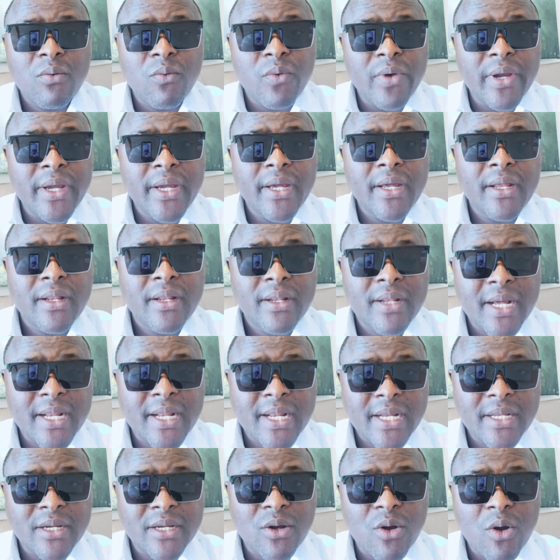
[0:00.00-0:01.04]
We
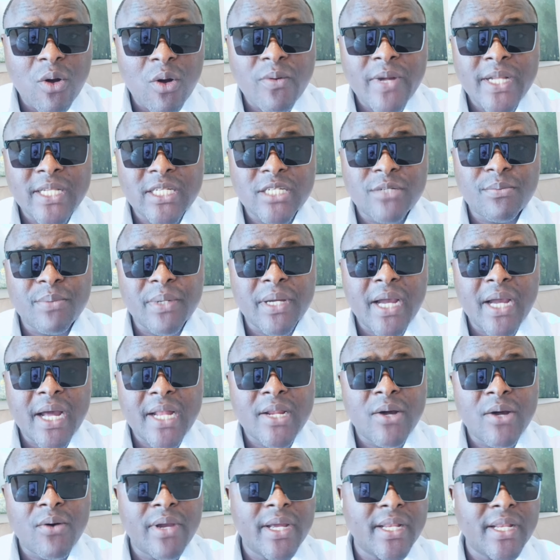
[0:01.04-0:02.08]
are the current speaker
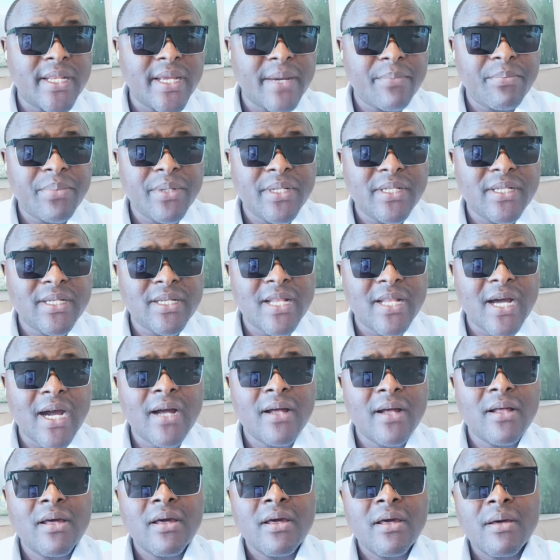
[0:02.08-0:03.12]
now. In deputy
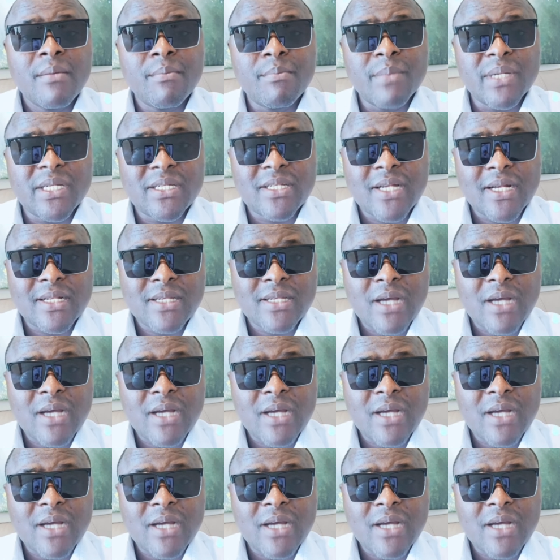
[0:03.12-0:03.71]
now, Mr.